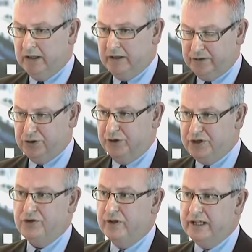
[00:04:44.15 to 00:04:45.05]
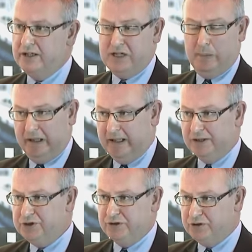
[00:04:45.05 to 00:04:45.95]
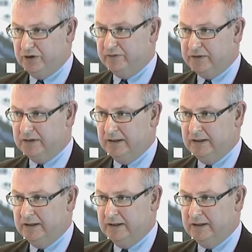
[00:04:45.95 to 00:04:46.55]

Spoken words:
The choice really is application driven.